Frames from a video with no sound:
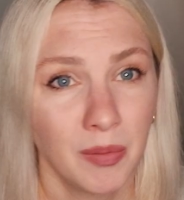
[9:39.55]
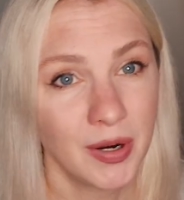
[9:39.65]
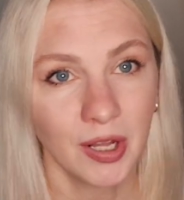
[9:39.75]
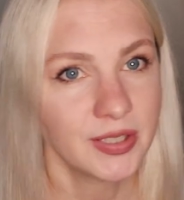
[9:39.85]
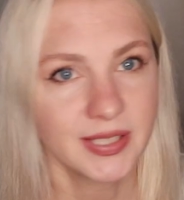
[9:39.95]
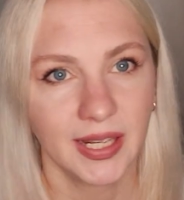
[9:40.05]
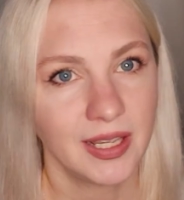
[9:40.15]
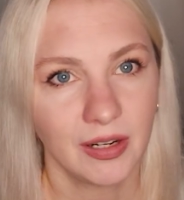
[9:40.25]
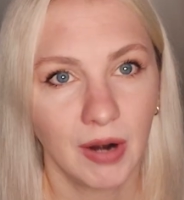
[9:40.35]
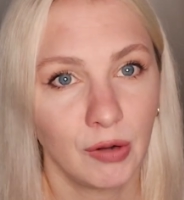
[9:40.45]
were not
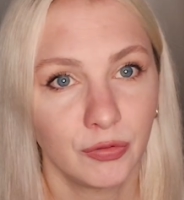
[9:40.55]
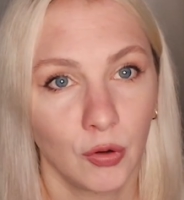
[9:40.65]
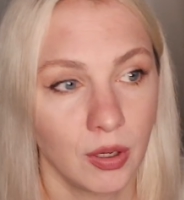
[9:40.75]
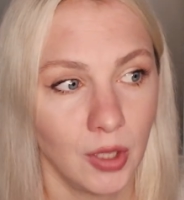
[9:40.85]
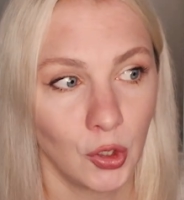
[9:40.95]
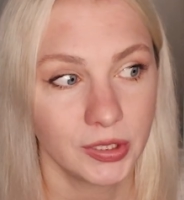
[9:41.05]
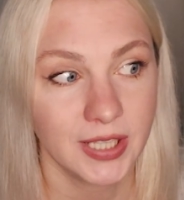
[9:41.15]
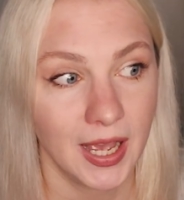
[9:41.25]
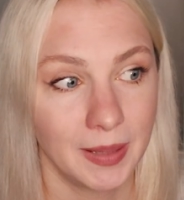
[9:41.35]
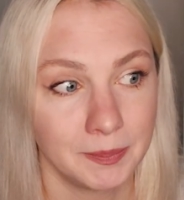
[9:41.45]
staying around for a long
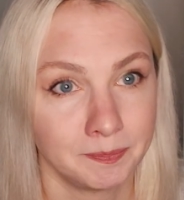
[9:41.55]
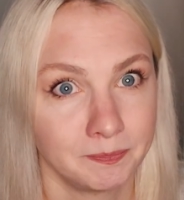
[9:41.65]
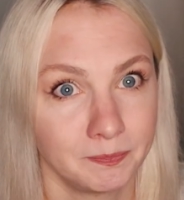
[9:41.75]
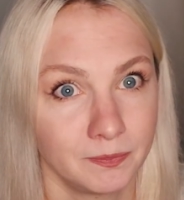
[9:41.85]
time.